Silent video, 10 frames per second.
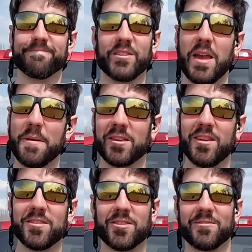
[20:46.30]
Does that make
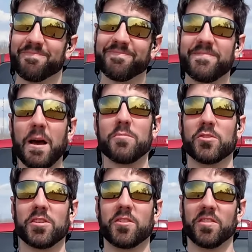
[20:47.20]
sense? I'm just
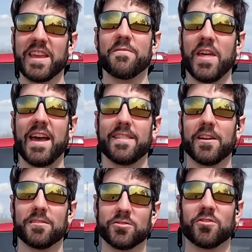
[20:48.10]
gonna leave that
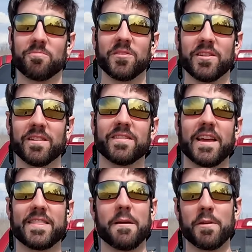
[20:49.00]
there and just
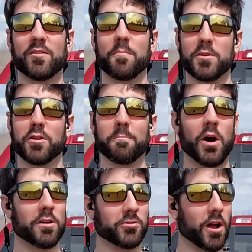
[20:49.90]
let that be something you can
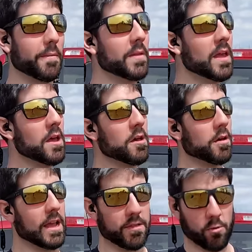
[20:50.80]
ponder on.
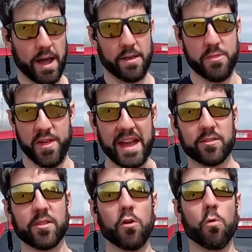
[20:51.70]
Either way,
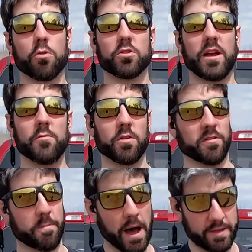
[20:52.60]
that's the order I would
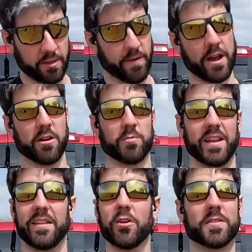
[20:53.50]
have bought these firearms in.
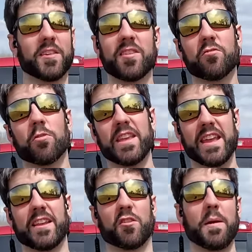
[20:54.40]
And look, this is really
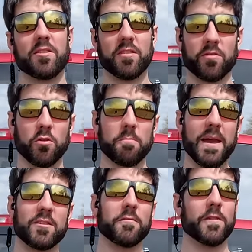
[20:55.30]
inexpensive, so it
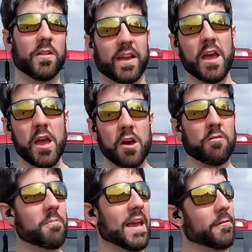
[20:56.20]
makes you feel like,
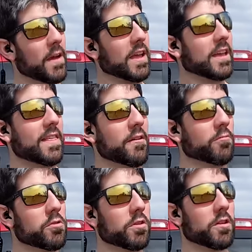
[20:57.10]
well, man, if I can get that
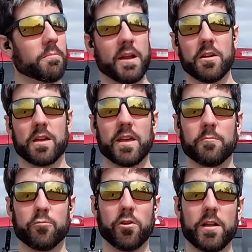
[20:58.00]
Ruger American
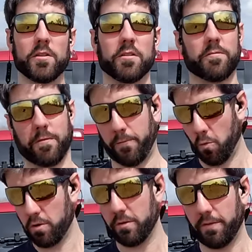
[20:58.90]
Predator for
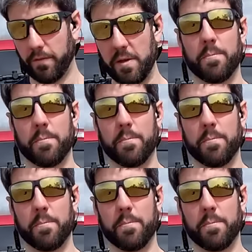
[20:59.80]
450